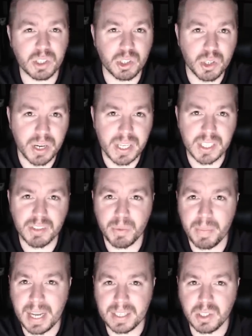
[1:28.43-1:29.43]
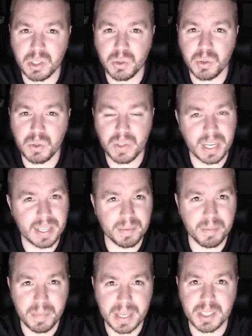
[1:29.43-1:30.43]
trends for back to school
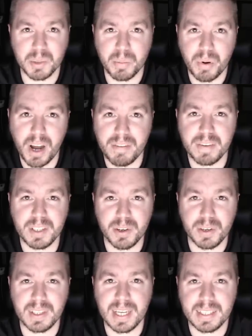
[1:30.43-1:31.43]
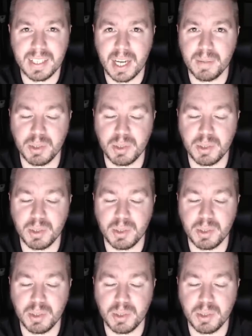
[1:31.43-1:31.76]
and make some profit during that time.